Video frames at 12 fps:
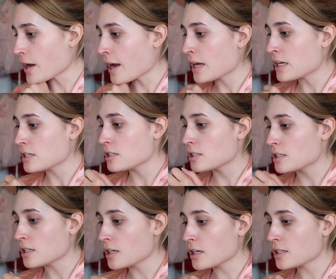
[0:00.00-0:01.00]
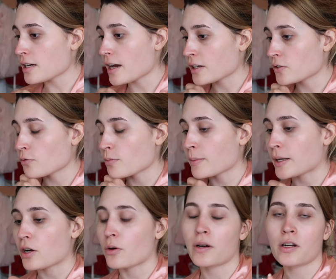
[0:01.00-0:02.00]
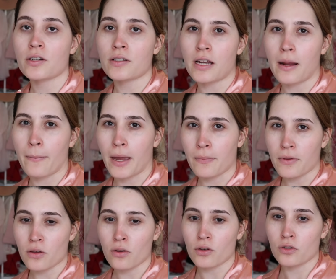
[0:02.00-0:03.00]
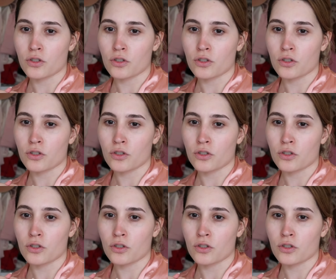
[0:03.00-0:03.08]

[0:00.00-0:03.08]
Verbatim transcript: I did get a text from one of my coworkers that I might be